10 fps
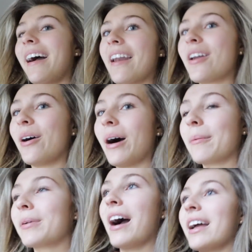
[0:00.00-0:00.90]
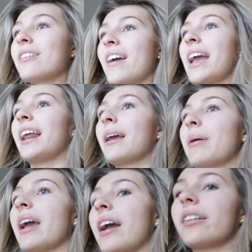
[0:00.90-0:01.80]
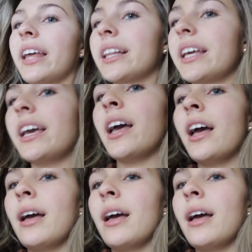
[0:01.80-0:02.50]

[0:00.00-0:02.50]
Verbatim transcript: I don't know. I'm kind of hating my hair lately